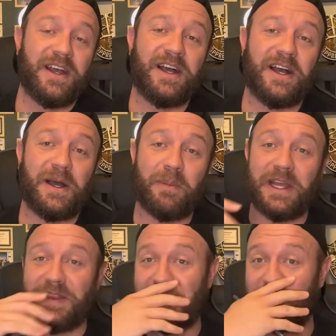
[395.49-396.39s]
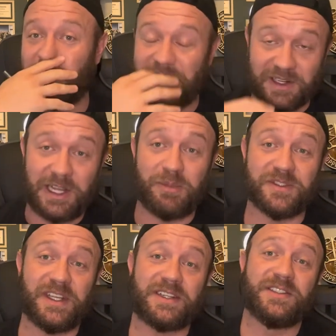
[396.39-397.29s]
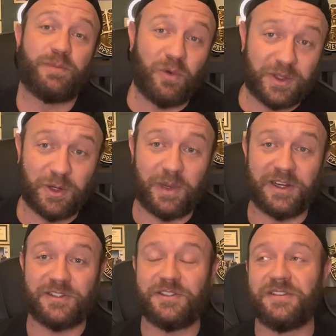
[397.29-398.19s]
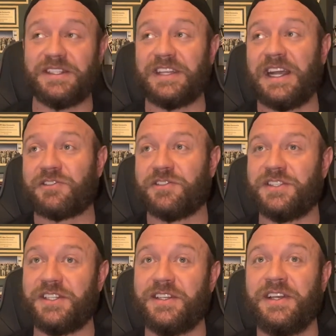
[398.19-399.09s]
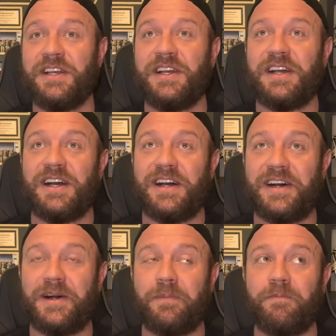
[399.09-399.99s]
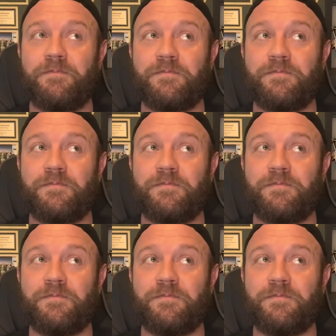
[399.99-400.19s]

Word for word: um, and then within a couple seconds pulling your parachute, that's actually um,